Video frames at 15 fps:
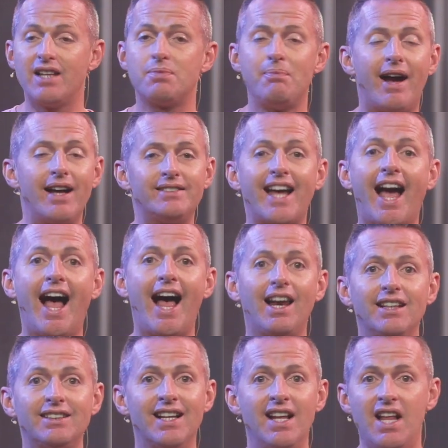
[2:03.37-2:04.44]
it's my
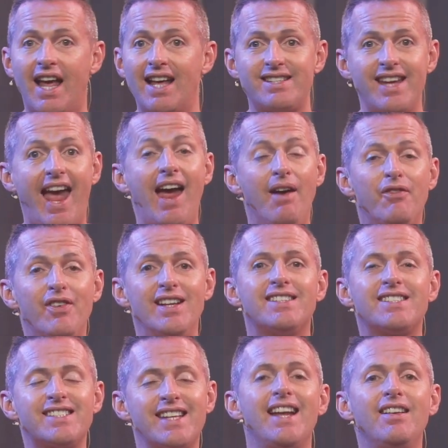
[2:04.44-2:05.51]
talent, it's every
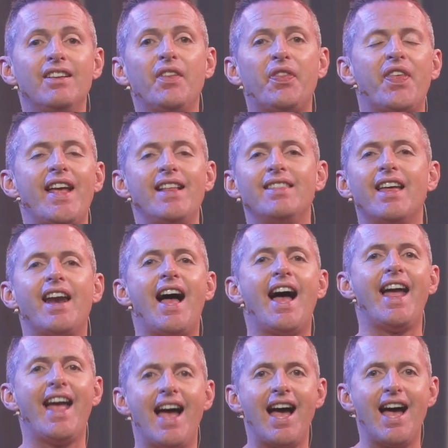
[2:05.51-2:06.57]
single thing that
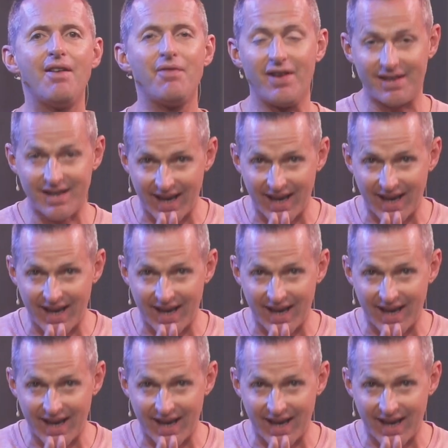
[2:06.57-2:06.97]
I have.